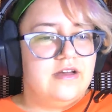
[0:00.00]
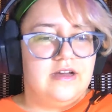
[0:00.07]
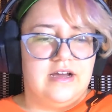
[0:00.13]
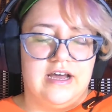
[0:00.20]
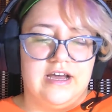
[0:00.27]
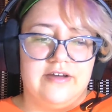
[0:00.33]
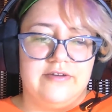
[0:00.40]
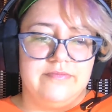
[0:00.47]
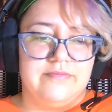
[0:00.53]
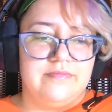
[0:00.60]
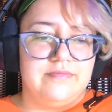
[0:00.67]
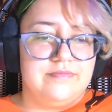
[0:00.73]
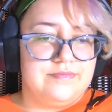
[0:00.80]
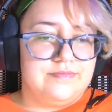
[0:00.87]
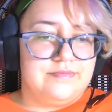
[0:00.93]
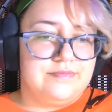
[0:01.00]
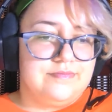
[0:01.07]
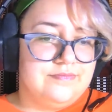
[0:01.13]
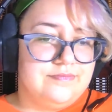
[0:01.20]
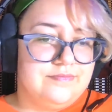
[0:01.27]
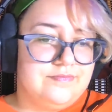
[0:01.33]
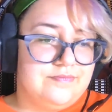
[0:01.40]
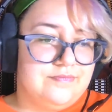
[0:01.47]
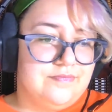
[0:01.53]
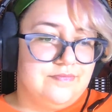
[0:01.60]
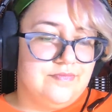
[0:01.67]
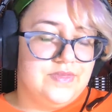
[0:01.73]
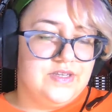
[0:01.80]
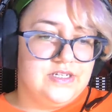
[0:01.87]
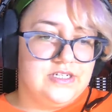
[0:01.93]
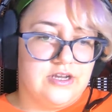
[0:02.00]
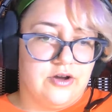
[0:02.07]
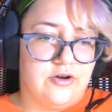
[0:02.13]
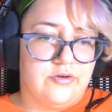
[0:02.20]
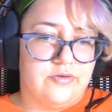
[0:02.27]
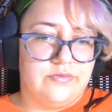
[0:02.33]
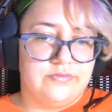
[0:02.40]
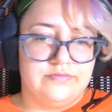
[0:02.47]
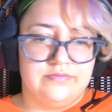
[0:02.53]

Um, so